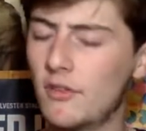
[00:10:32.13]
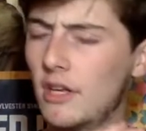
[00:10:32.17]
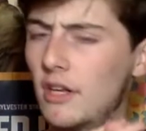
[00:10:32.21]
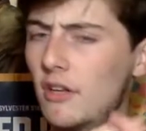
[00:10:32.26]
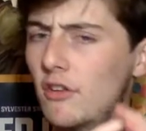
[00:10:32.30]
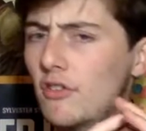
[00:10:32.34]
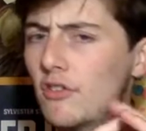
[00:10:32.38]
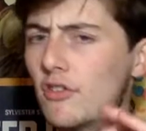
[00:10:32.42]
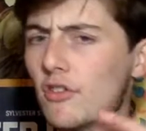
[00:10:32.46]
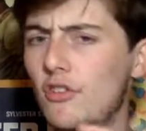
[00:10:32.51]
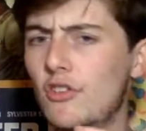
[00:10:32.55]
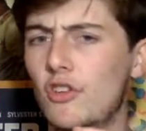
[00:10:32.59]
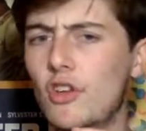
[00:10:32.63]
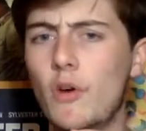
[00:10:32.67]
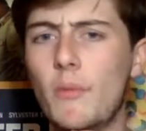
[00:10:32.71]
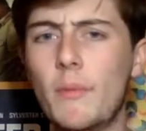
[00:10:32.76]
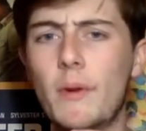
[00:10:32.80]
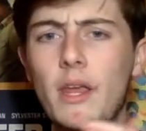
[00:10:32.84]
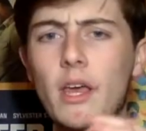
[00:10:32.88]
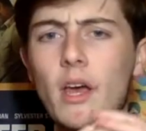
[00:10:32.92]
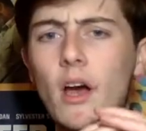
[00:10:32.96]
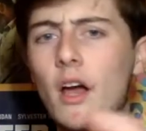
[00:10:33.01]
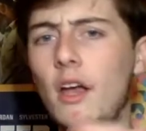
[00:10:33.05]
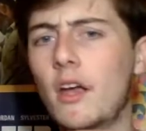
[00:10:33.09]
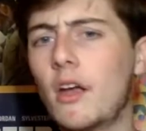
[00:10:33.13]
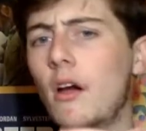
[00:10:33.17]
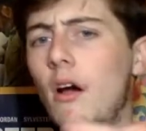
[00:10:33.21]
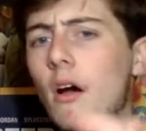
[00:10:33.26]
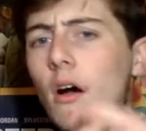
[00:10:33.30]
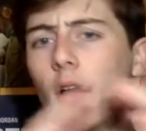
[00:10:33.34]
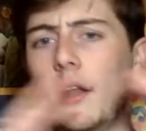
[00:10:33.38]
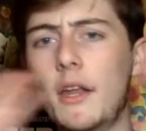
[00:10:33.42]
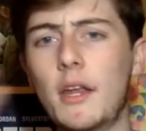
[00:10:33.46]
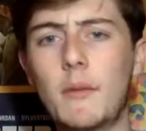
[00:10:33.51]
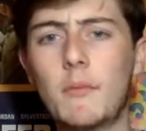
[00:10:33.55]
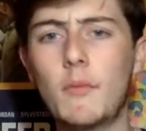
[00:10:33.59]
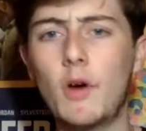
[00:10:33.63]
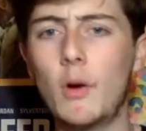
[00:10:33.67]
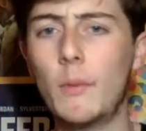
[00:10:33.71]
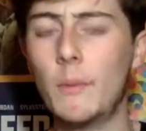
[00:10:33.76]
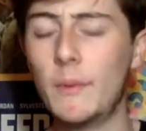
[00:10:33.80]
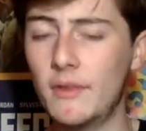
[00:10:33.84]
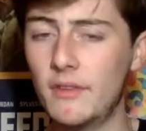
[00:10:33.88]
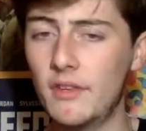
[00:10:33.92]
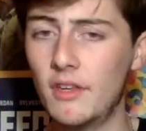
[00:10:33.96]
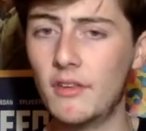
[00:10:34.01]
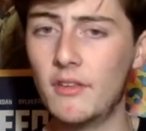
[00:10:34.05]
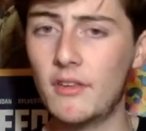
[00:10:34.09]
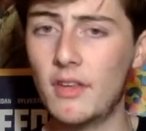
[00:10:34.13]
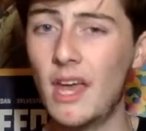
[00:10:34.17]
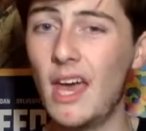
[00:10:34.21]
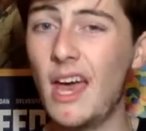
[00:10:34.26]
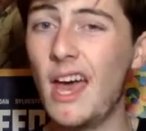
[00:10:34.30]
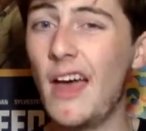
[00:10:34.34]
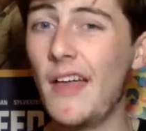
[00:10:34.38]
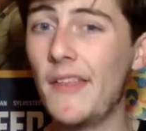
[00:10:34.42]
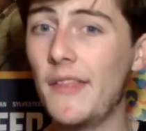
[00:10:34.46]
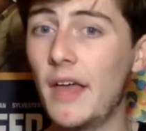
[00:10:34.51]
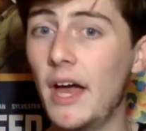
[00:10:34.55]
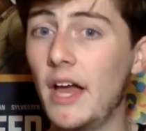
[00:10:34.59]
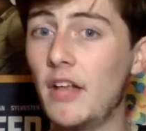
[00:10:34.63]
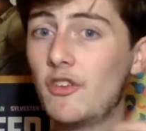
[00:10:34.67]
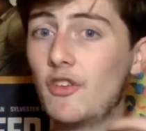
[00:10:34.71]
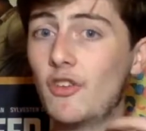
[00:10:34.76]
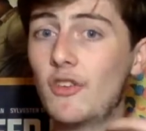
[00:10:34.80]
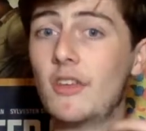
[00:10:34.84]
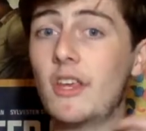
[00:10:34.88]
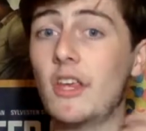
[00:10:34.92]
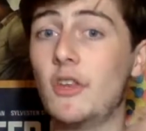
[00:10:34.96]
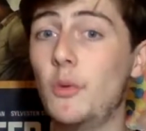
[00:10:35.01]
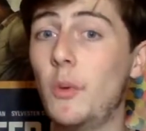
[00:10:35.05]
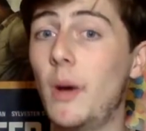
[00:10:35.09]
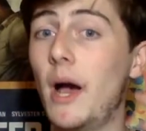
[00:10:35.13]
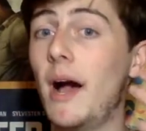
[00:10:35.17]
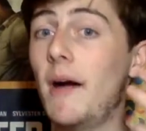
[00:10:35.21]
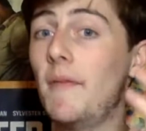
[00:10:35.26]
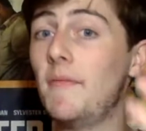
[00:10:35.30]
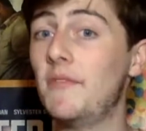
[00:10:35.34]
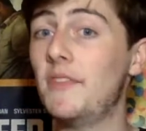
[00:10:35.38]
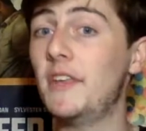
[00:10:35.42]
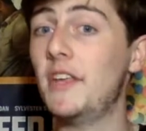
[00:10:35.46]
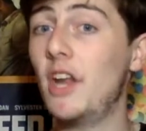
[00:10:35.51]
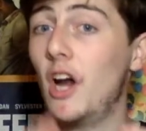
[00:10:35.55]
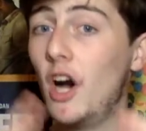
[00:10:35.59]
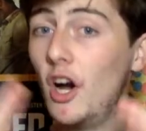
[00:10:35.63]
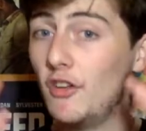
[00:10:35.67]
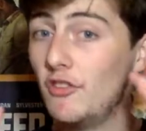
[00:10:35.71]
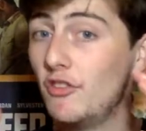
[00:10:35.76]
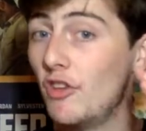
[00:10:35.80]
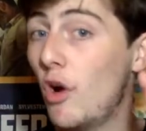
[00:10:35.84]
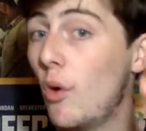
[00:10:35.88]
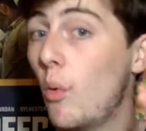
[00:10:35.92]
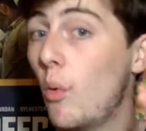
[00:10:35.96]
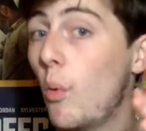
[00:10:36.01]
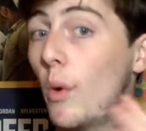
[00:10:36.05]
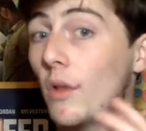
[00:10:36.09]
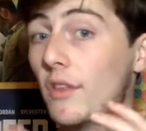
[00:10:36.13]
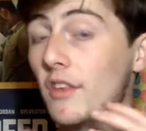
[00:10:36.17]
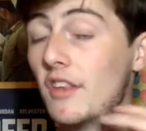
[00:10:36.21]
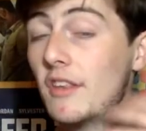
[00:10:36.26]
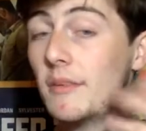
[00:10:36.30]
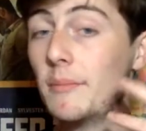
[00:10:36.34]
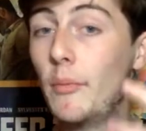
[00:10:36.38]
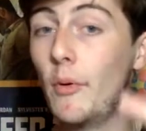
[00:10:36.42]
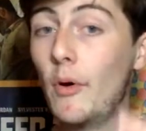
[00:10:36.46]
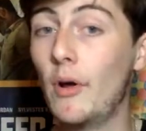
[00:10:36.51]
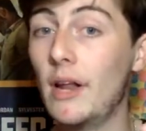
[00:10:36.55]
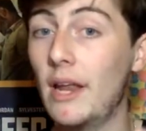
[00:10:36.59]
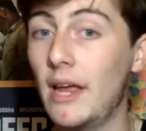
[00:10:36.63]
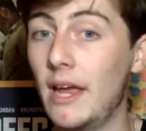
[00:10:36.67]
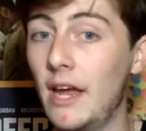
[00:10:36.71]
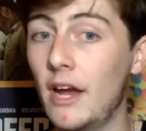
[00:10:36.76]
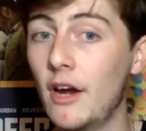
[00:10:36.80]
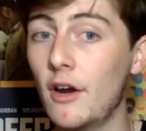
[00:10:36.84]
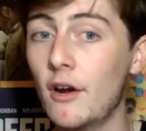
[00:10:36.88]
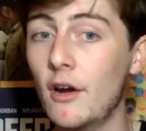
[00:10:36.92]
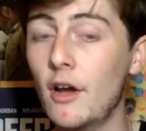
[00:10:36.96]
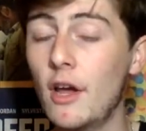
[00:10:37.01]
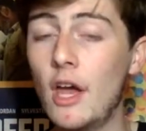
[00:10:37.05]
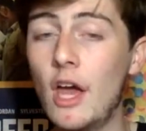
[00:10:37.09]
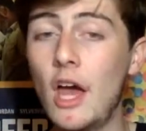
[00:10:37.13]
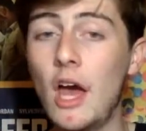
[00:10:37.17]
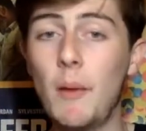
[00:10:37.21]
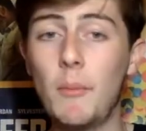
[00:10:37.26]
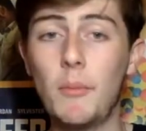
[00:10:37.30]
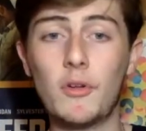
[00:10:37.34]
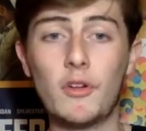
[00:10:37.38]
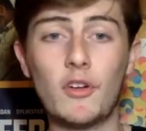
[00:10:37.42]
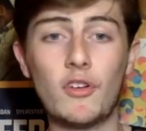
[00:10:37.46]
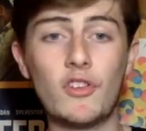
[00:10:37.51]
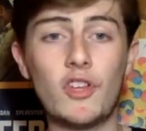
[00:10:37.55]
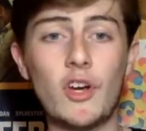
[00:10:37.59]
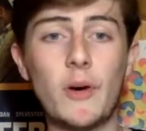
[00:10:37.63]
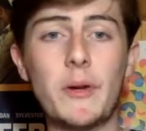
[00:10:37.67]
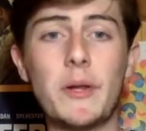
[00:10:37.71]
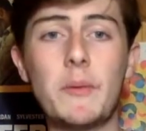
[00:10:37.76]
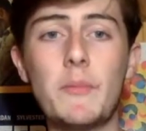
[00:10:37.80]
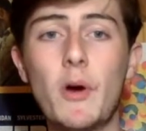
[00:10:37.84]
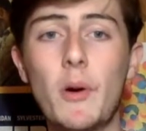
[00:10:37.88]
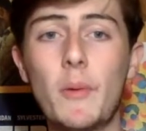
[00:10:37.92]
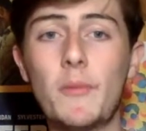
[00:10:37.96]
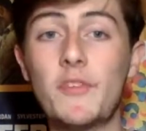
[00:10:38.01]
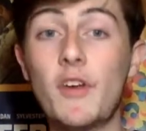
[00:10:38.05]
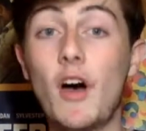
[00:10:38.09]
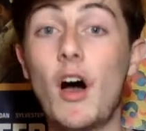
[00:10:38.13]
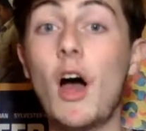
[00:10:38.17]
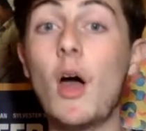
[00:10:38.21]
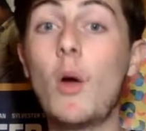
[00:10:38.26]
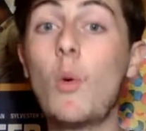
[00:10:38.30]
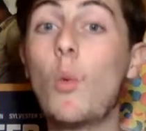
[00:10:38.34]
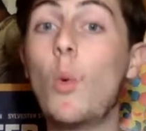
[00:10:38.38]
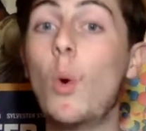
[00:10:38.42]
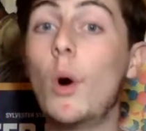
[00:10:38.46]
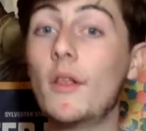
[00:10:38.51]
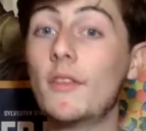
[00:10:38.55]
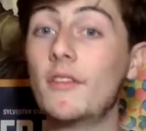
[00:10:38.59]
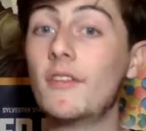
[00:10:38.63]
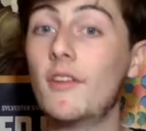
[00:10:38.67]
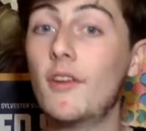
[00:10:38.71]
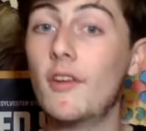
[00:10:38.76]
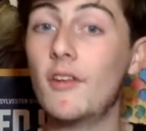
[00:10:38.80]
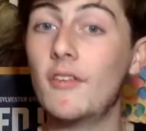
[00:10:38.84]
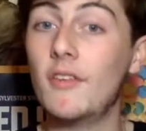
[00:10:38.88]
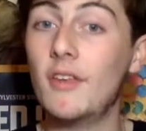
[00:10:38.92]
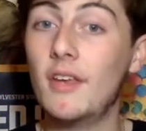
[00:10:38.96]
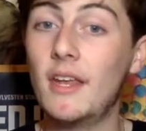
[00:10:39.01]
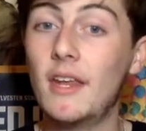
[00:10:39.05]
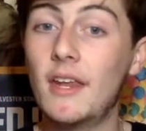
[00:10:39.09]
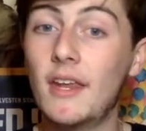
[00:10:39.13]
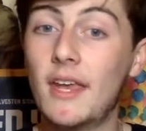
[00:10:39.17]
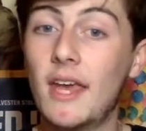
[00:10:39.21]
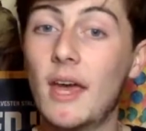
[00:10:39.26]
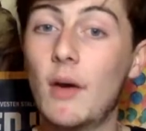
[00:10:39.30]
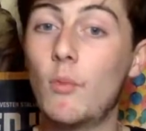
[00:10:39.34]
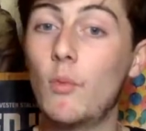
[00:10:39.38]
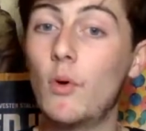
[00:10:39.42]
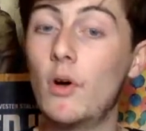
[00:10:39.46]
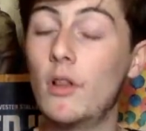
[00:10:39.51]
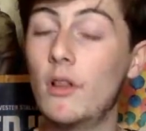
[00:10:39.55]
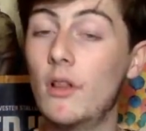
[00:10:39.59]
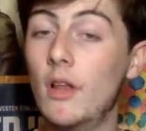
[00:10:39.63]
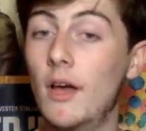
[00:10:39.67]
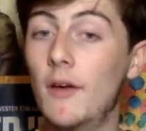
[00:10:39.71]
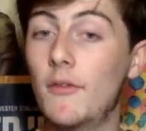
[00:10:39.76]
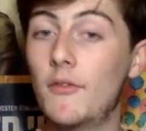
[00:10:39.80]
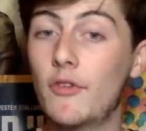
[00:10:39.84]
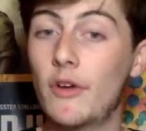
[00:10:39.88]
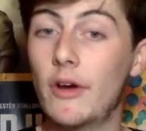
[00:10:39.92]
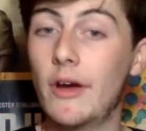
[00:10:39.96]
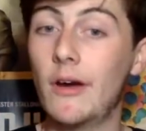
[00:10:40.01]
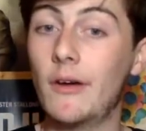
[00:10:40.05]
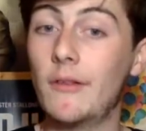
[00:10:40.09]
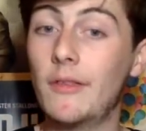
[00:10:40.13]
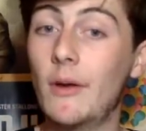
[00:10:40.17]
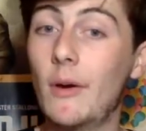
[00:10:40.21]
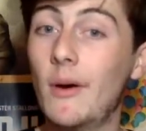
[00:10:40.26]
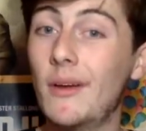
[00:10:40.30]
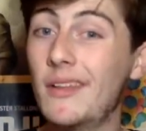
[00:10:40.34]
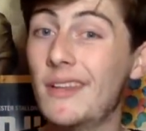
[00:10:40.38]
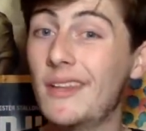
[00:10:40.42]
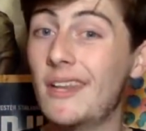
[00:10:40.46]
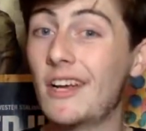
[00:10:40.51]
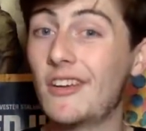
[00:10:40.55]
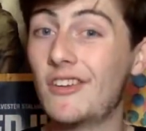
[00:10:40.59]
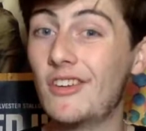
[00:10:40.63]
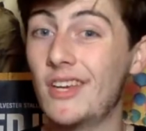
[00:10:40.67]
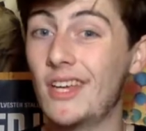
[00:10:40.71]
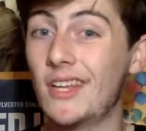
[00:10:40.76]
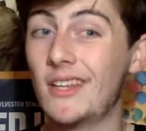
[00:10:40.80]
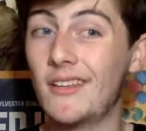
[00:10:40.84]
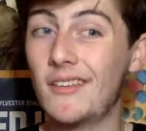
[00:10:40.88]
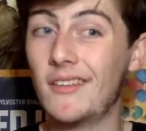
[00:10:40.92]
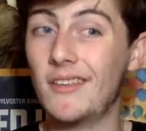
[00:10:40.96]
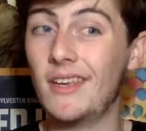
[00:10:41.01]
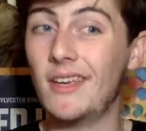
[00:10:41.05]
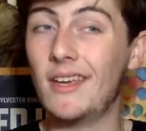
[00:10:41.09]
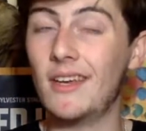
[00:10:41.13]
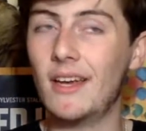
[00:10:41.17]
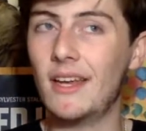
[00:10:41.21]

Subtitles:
Like, there's so many iconic moments this, that just, in case you haven't seen it, I don't want to spoil it here, but there's so many moments that I wanted to see it again with a live crowd. Now, I didn't actually get to see it.